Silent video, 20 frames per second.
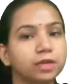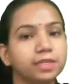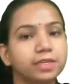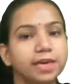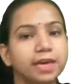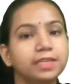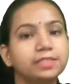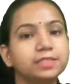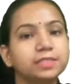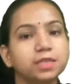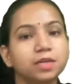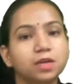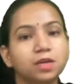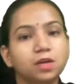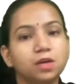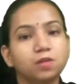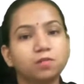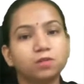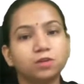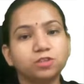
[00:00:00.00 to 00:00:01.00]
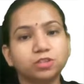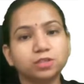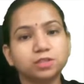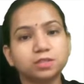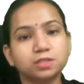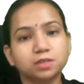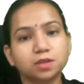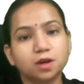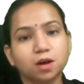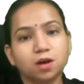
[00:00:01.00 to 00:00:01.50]
Yes, which
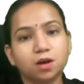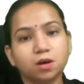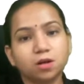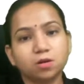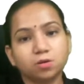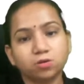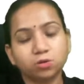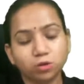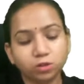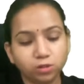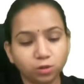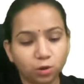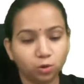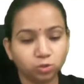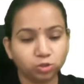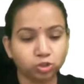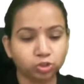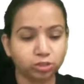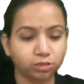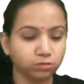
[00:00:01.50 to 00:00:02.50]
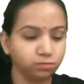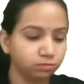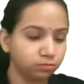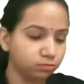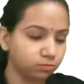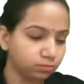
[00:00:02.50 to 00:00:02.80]
is a good question.